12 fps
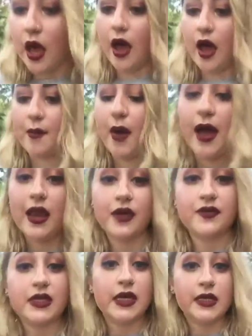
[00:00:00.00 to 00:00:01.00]
um, I
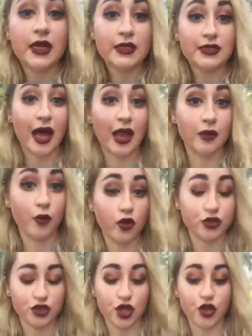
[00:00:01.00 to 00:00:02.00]
lived in
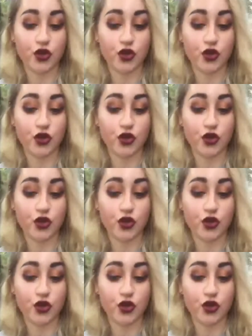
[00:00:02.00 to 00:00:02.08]
Talybont